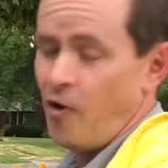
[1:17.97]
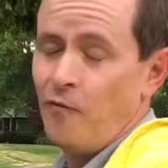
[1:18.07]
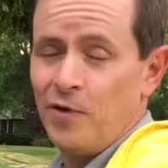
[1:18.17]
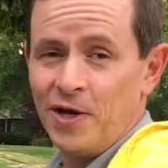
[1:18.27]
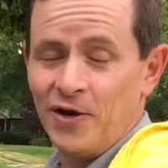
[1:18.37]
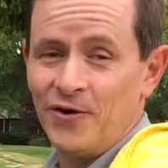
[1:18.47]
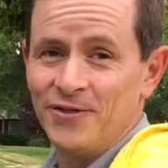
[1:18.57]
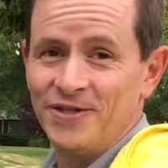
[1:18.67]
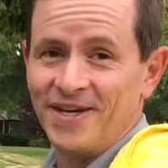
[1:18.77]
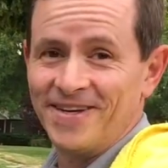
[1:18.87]
Hopefully it'll
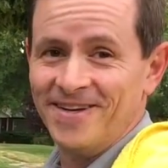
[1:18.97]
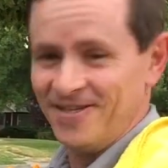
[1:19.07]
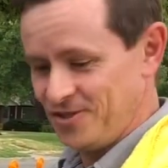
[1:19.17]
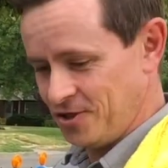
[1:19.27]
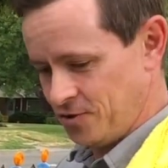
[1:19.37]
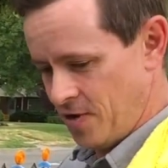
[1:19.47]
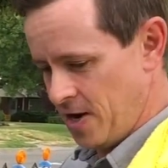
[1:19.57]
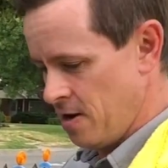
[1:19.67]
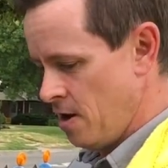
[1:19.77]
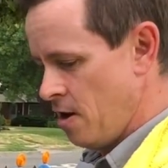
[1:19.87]
stick just great.
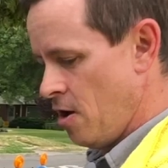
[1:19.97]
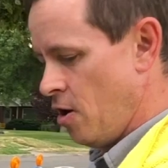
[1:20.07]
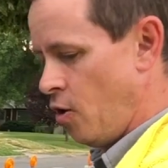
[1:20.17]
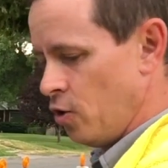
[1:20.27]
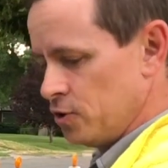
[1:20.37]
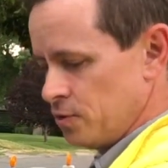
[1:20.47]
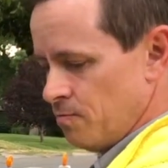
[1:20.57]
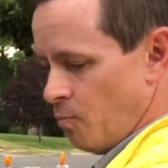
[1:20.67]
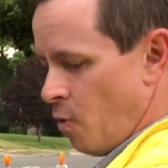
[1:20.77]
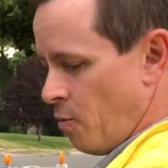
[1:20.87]

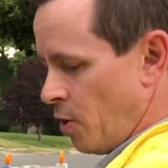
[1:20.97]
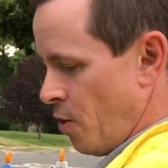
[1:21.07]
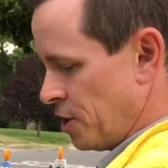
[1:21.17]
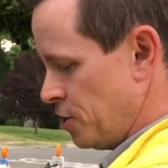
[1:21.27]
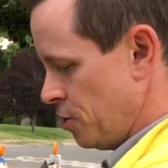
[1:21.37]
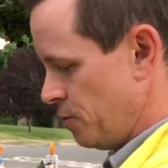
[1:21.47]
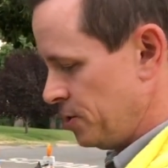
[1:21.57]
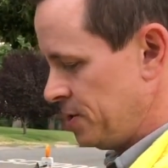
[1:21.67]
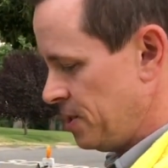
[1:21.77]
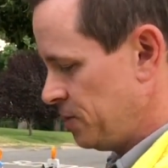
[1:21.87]
What we're going to do
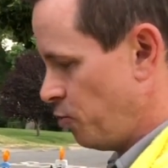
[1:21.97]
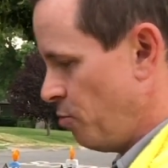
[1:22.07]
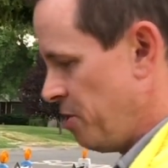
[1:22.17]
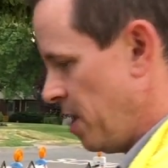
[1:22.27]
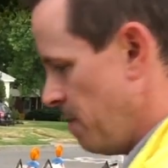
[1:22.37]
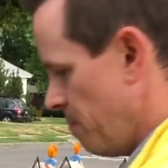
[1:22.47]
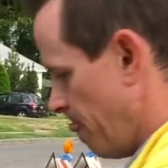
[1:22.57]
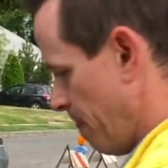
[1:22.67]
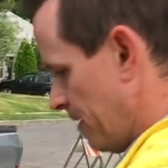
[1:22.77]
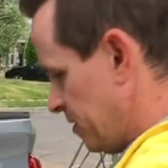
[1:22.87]
is this will be
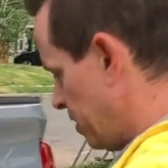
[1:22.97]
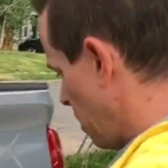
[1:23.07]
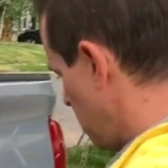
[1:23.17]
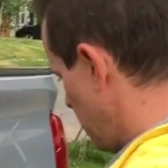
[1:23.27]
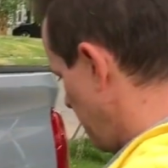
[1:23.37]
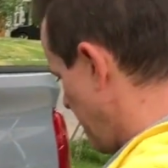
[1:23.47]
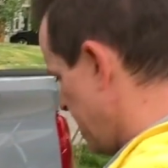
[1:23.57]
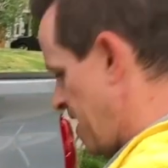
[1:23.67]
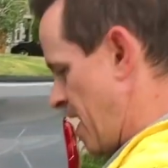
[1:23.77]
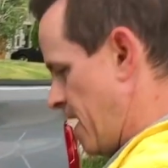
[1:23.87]
stuck on
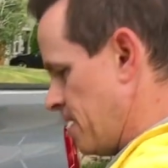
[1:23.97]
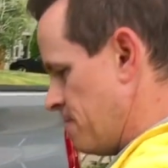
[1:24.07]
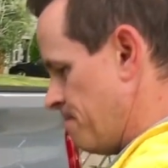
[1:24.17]
like that.